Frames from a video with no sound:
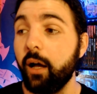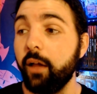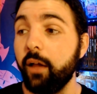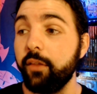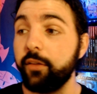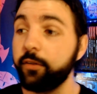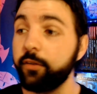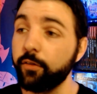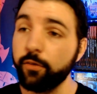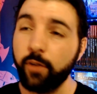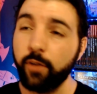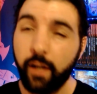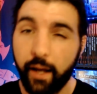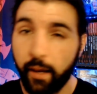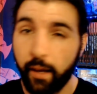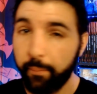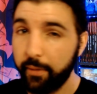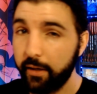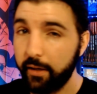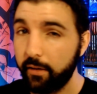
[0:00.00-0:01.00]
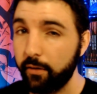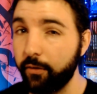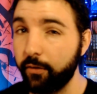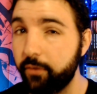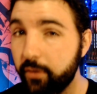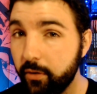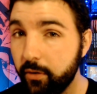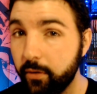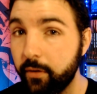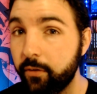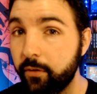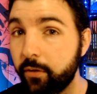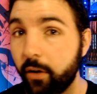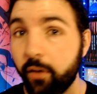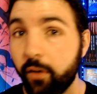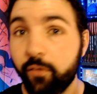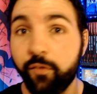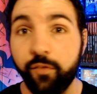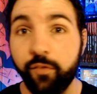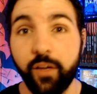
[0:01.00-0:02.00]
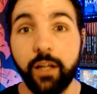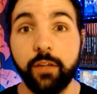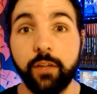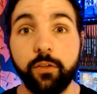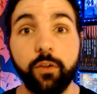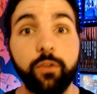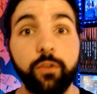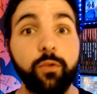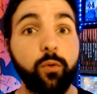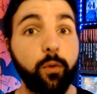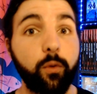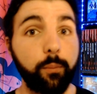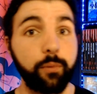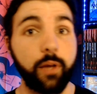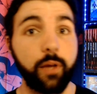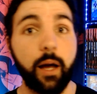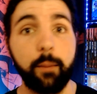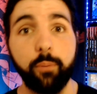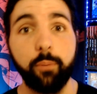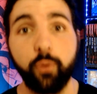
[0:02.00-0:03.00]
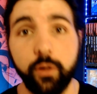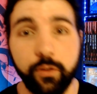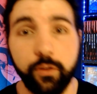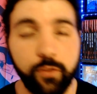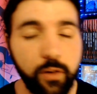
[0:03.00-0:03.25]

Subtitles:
this is going to happen in a series of phases or plot points.